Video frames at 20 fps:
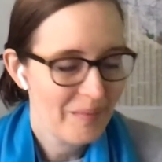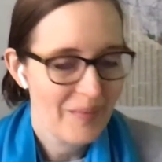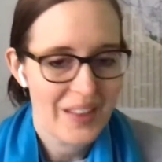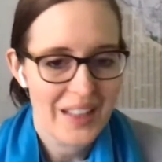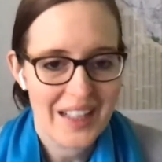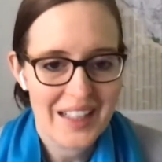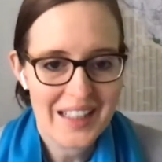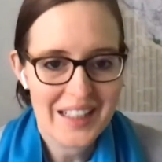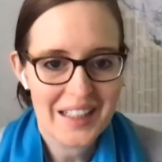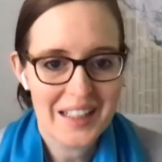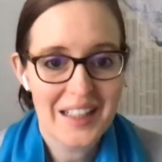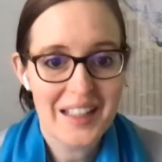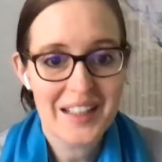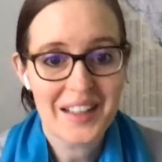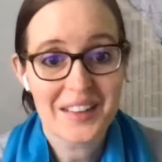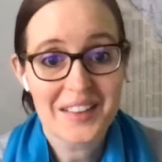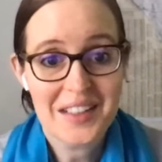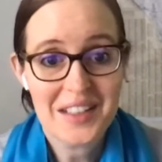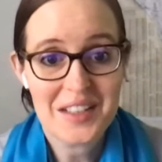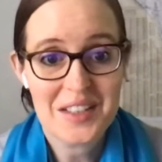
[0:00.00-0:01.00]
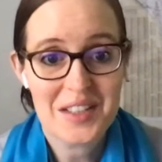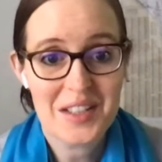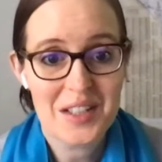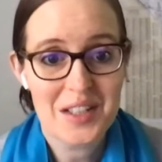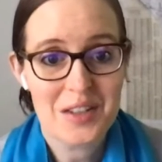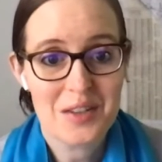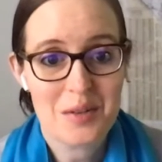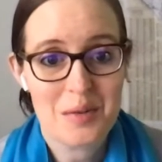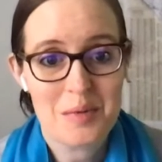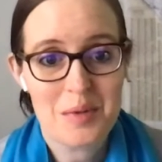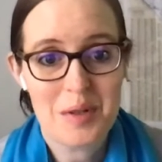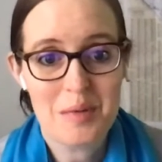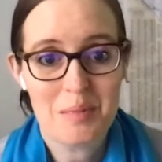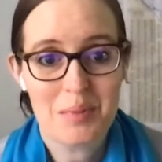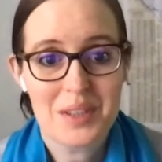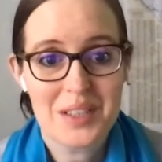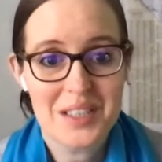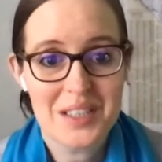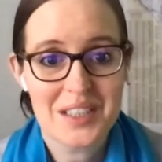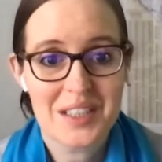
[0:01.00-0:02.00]
Again, the link is in the description.
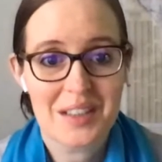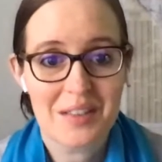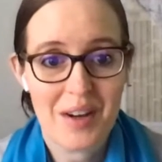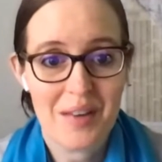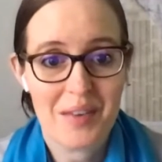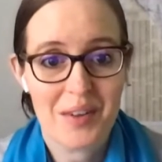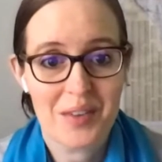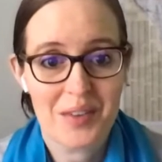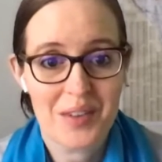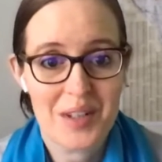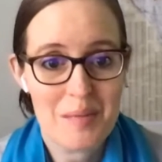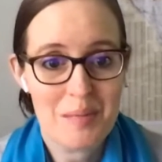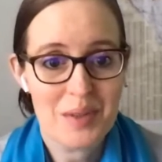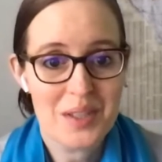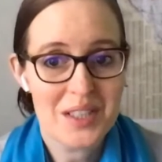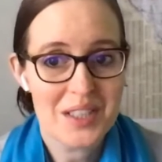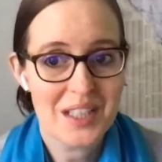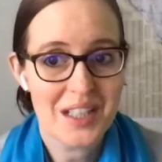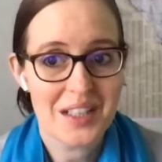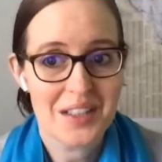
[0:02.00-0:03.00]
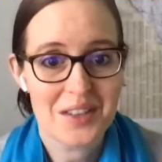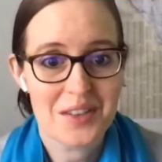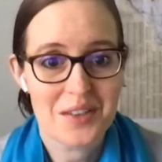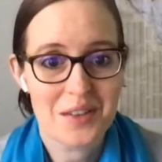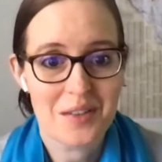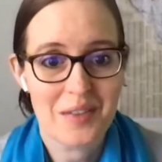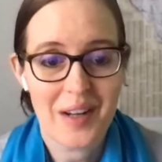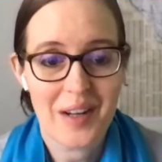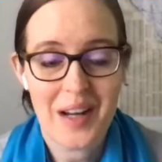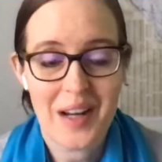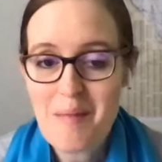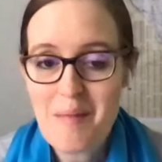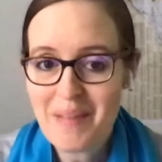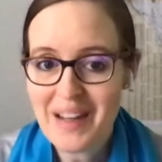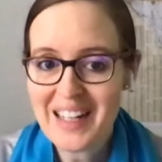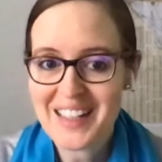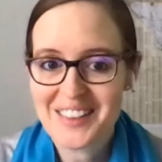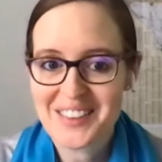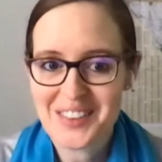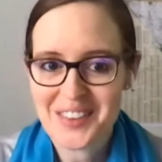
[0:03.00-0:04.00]
Please, if you haven't already, please take the survey.
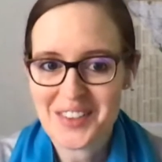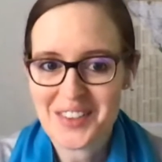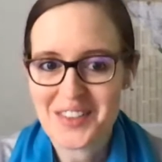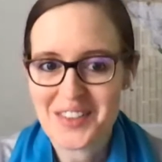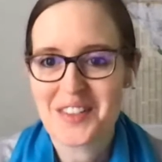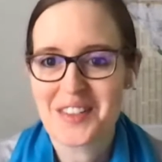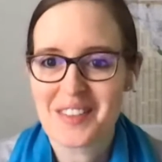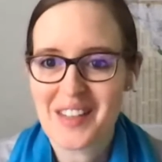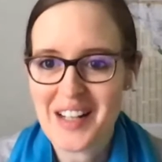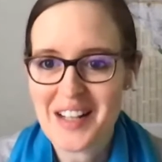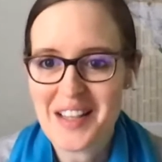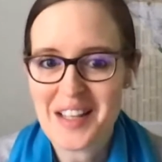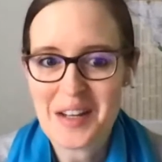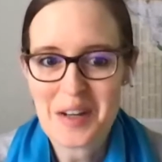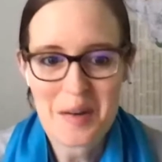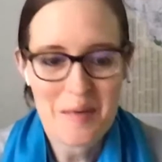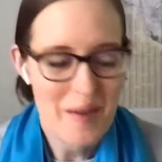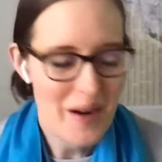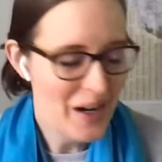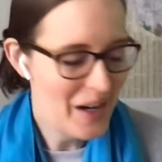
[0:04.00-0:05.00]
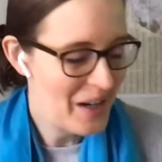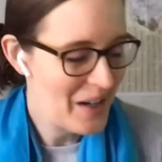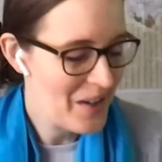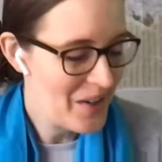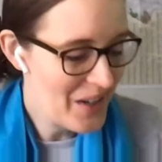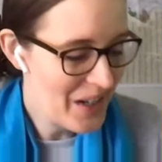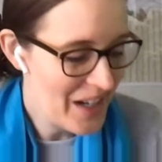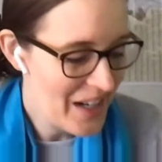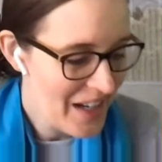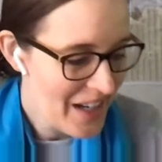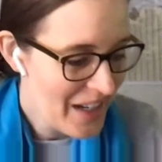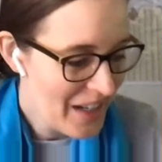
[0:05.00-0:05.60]
Becca took the survey. Thank you, Becca. Okay.